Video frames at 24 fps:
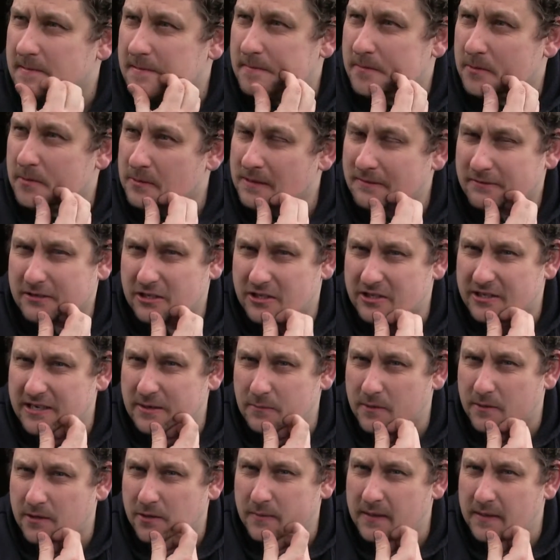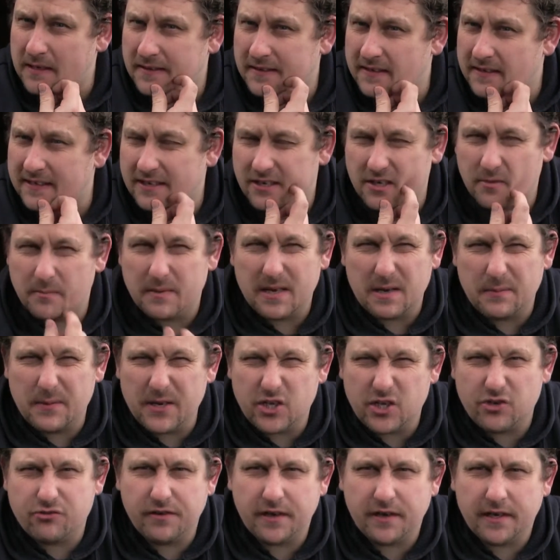But we'll have to see, won't we? I think it could be a
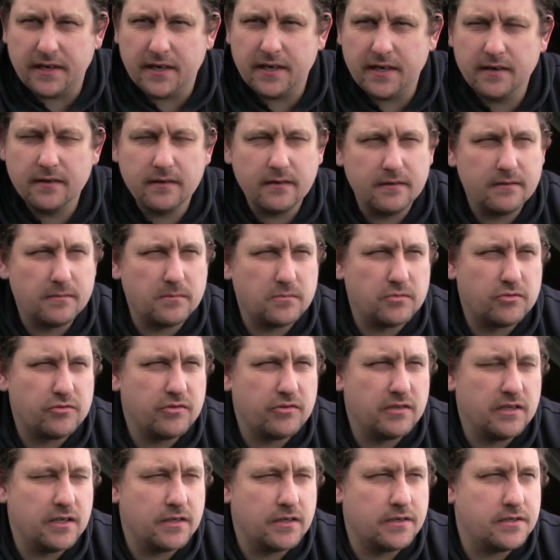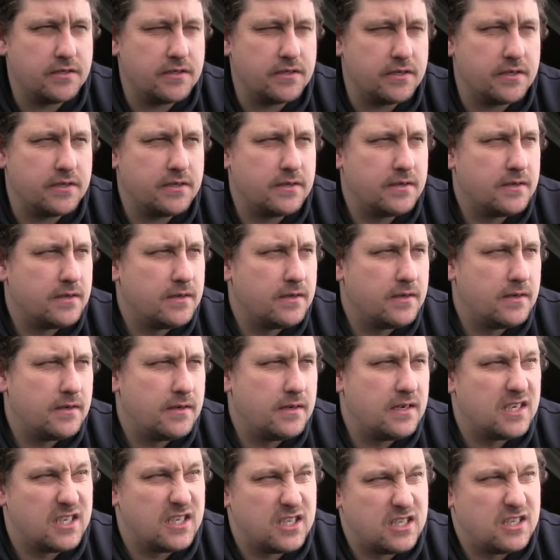bit tricky, if I'm truly honest.
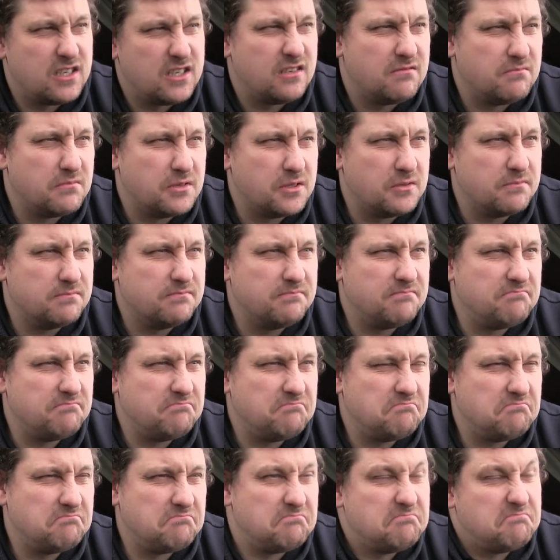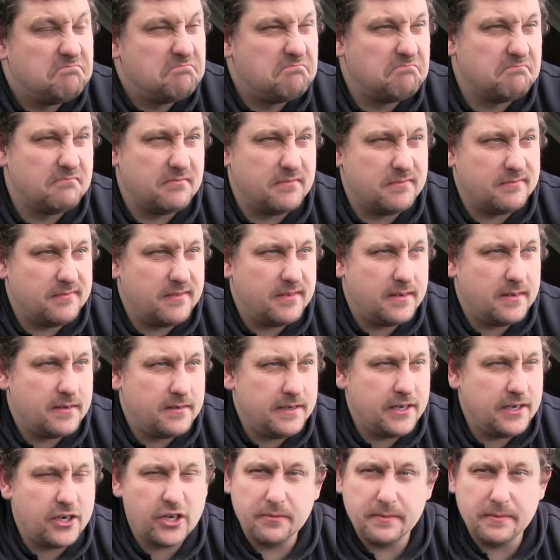But
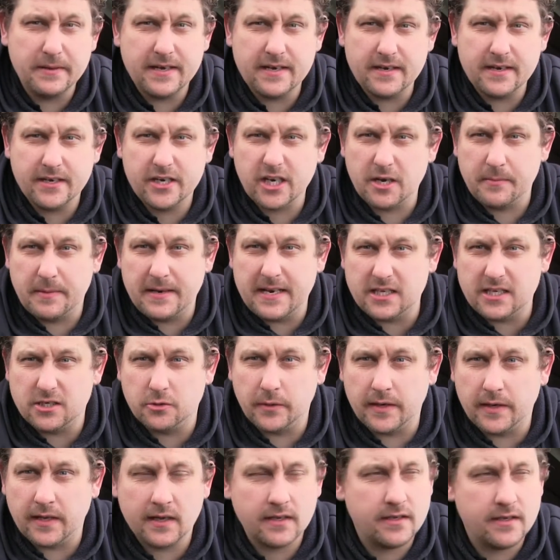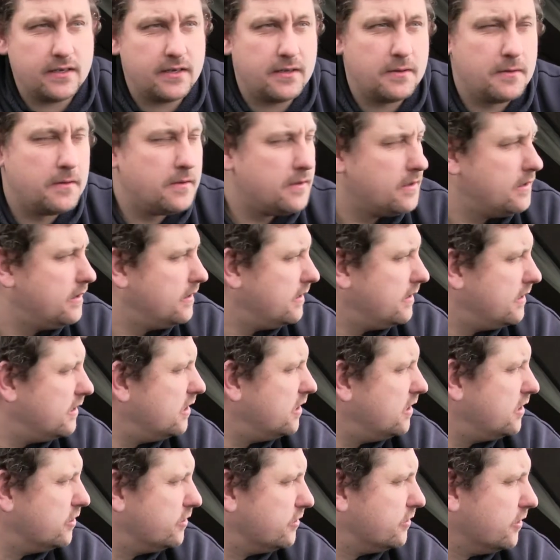you've got to be here, you've got to be in it to win it, haven't you?
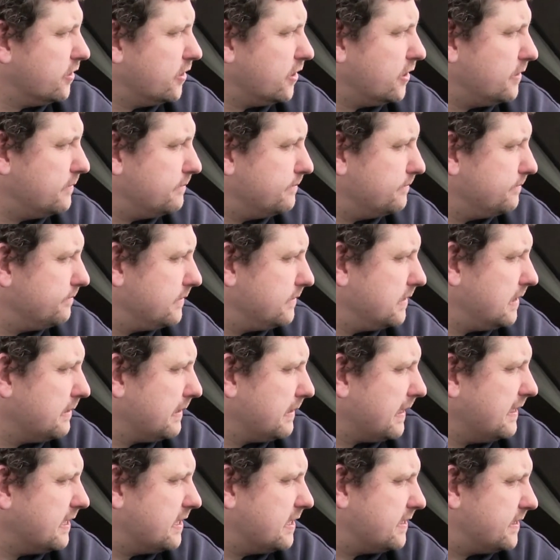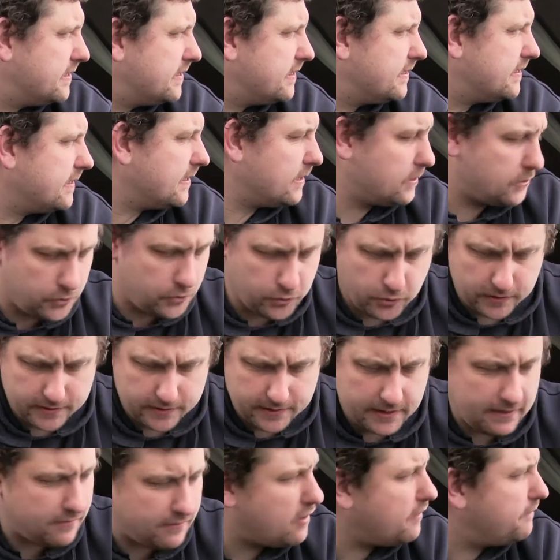So I'm going to get this
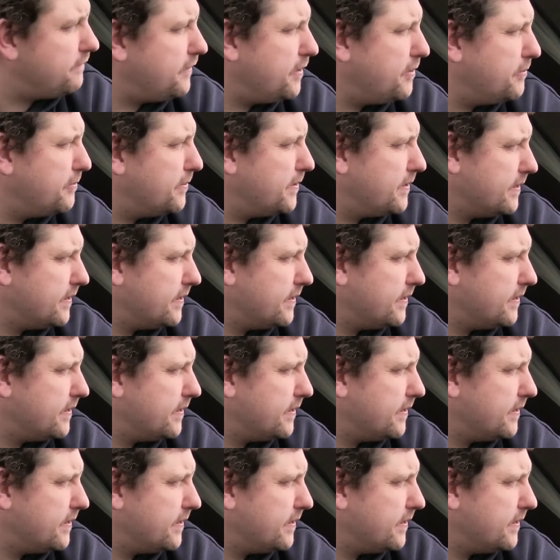sorted. I've got a few